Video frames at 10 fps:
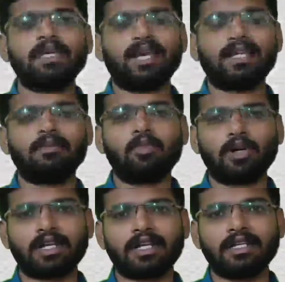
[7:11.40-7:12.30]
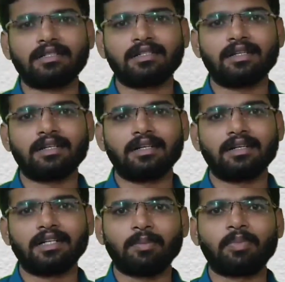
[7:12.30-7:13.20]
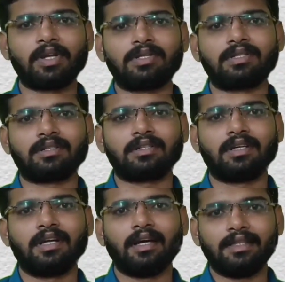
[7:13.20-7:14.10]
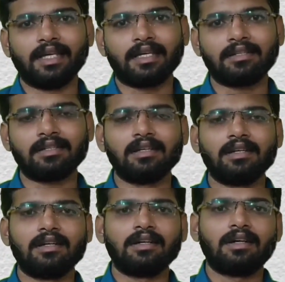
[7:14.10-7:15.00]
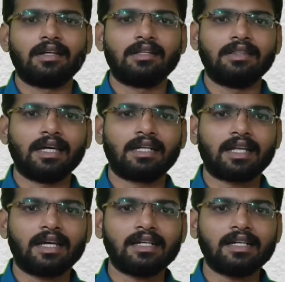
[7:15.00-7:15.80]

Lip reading: be at a moderate temperature. Then the